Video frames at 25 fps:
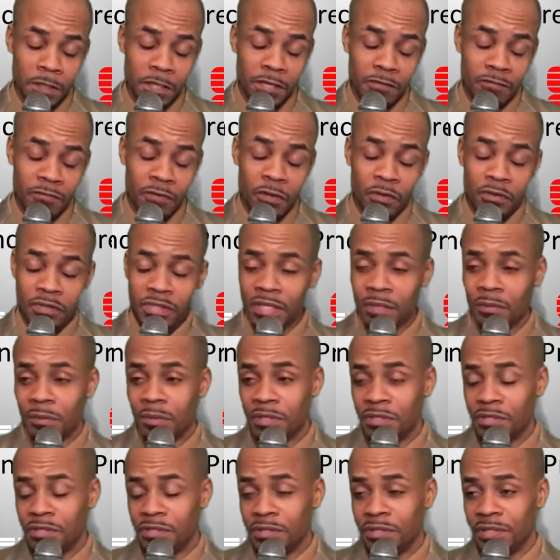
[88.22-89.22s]
Now, folks, I
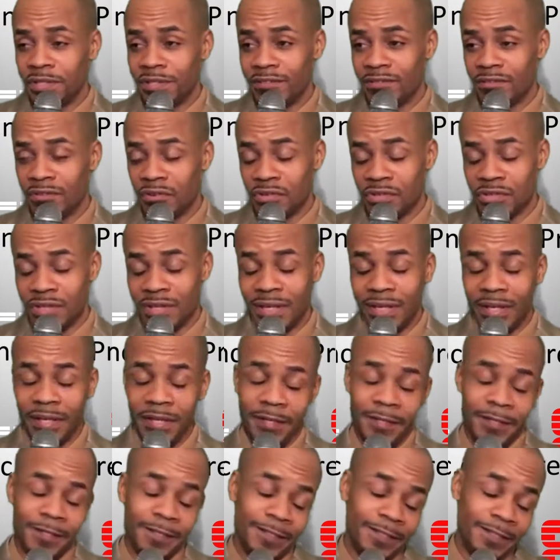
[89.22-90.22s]
want you to
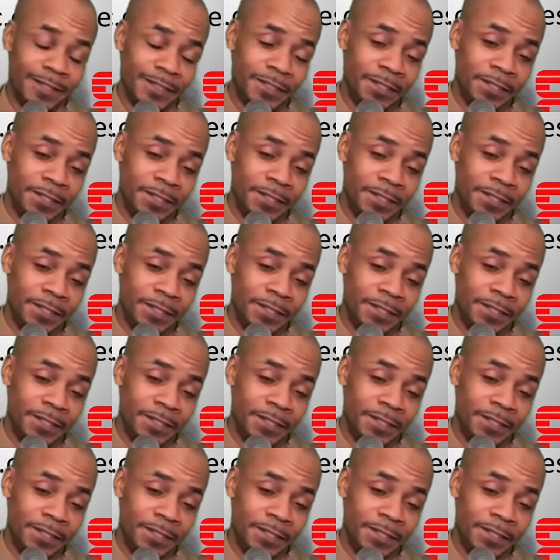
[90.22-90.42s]
understand